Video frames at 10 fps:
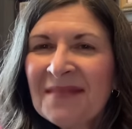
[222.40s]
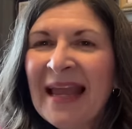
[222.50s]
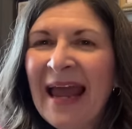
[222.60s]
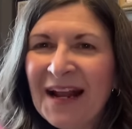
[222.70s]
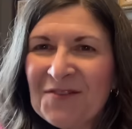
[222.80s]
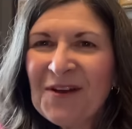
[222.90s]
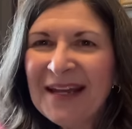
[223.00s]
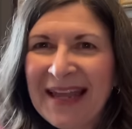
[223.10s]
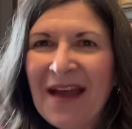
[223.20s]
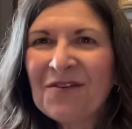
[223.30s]
And I
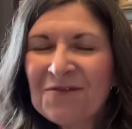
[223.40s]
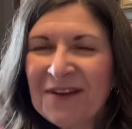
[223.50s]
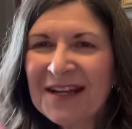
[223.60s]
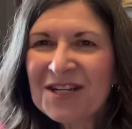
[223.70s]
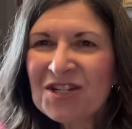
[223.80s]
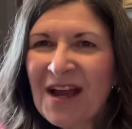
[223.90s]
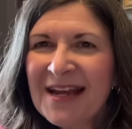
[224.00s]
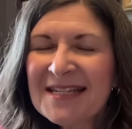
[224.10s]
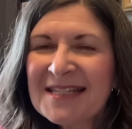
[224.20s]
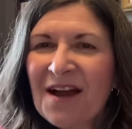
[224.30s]
finally have a finish. I
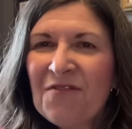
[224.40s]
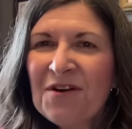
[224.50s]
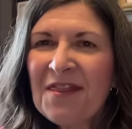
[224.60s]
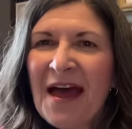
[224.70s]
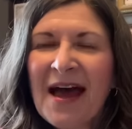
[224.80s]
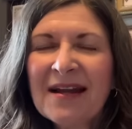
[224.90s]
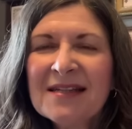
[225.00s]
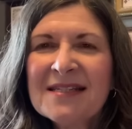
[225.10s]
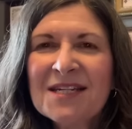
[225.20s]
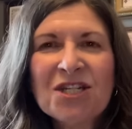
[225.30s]
discovered that
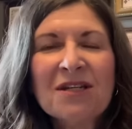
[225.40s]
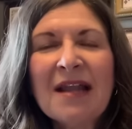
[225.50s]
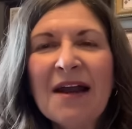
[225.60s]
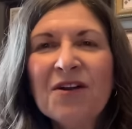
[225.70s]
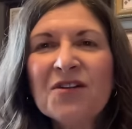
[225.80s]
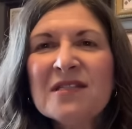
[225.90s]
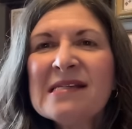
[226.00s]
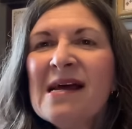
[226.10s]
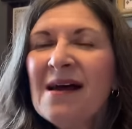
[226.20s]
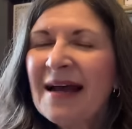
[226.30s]
stitching letters,
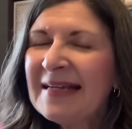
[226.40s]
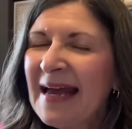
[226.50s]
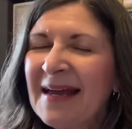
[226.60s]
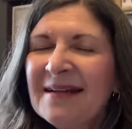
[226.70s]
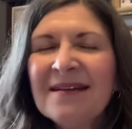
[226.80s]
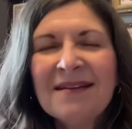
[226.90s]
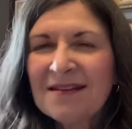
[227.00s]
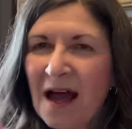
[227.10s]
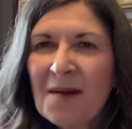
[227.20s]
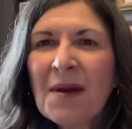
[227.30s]
again,
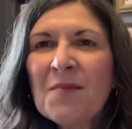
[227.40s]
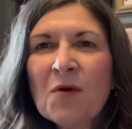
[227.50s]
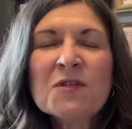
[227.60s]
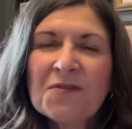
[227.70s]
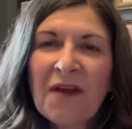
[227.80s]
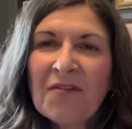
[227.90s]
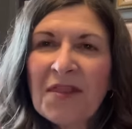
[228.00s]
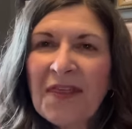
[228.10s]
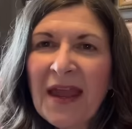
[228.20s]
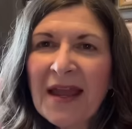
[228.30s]
not my most favorite
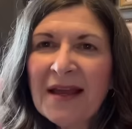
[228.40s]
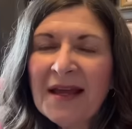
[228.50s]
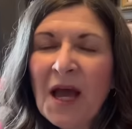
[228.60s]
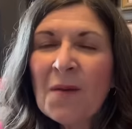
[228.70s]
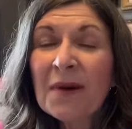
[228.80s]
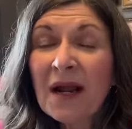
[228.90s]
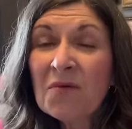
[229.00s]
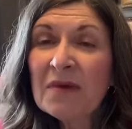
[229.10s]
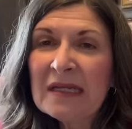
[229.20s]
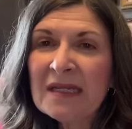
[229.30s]
thing, but I
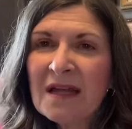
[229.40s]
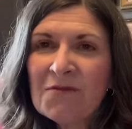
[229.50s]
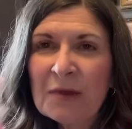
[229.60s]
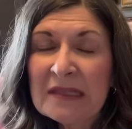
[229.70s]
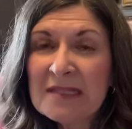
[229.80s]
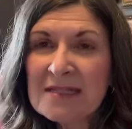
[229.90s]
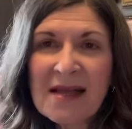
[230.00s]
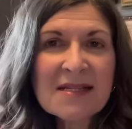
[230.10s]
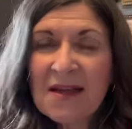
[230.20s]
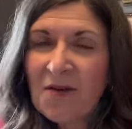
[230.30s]
really love what this
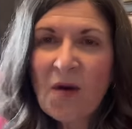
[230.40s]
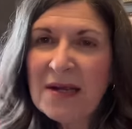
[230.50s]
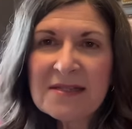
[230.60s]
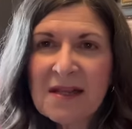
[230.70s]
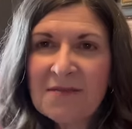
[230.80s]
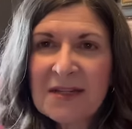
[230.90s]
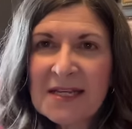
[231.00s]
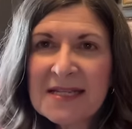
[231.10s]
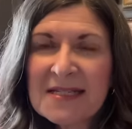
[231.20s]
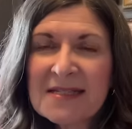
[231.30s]
says. I've always loved
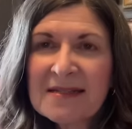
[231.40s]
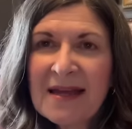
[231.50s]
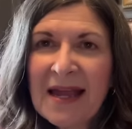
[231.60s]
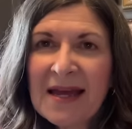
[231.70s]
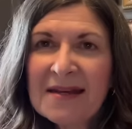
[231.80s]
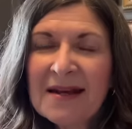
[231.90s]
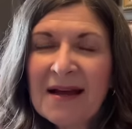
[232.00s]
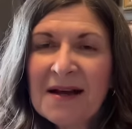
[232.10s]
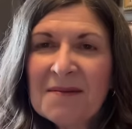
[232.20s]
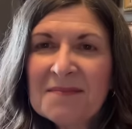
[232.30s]
this. And
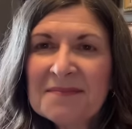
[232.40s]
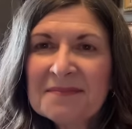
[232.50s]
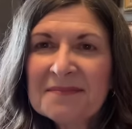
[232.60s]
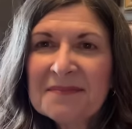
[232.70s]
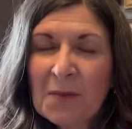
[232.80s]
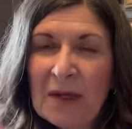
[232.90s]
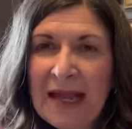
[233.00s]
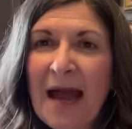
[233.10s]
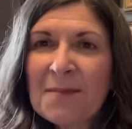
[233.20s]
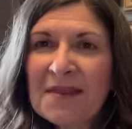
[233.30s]
um, I'm really
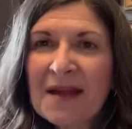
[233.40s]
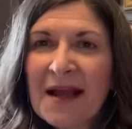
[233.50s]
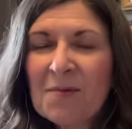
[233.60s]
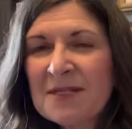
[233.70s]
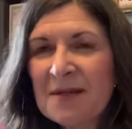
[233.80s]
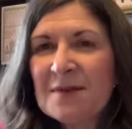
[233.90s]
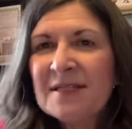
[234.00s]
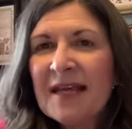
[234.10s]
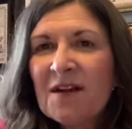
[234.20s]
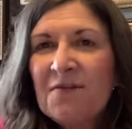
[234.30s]
happy that I was able
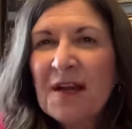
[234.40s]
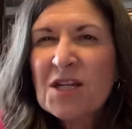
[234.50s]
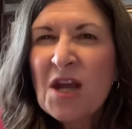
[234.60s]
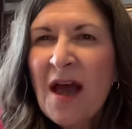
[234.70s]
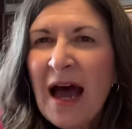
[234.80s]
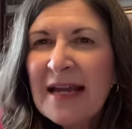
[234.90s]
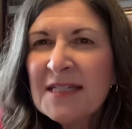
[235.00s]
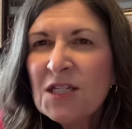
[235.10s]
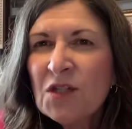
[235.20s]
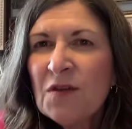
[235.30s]
to get a finish. I
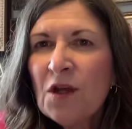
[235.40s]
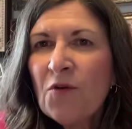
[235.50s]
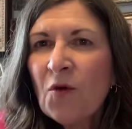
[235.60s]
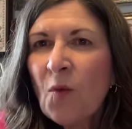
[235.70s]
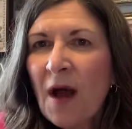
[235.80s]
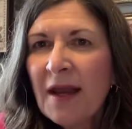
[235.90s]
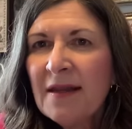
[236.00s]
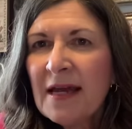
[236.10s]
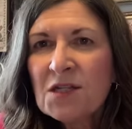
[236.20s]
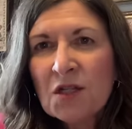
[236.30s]
did do the over one.
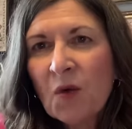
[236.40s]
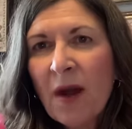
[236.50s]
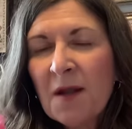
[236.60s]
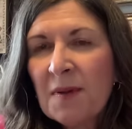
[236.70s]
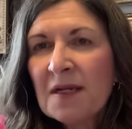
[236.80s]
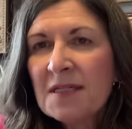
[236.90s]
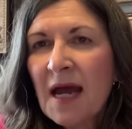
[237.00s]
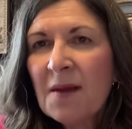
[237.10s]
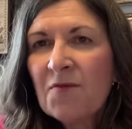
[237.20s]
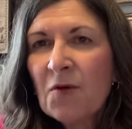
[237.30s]
That took quite a bit of
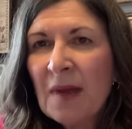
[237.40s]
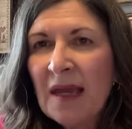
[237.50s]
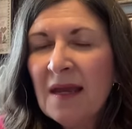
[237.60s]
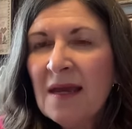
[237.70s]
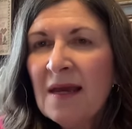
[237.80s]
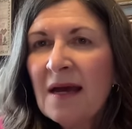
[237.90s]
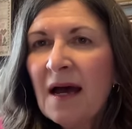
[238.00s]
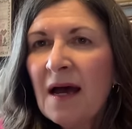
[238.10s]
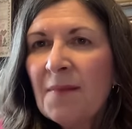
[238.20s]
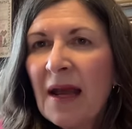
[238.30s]
time for me.
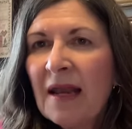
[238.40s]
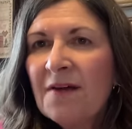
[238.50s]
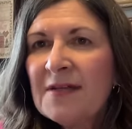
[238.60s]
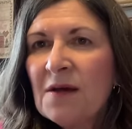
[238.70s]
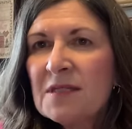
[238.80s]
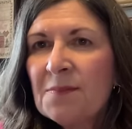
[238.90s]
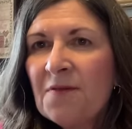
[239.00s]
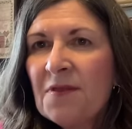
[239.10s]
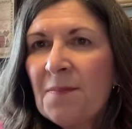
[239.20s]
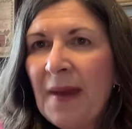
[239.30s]
Um, I left out some
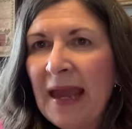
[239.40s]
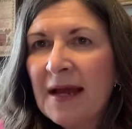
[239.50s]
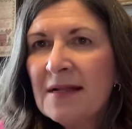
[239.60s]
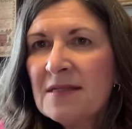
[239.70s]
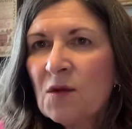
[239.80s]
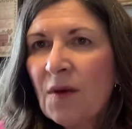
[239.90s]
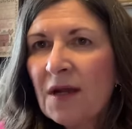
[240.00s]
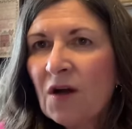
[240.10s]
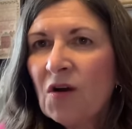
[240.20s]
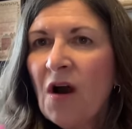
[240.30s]
of the bands going
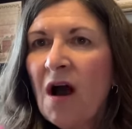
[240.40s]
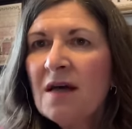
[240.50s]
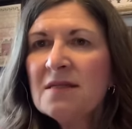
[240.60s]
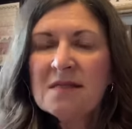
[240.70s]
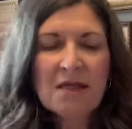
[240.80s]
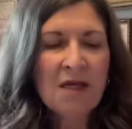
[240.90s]
across.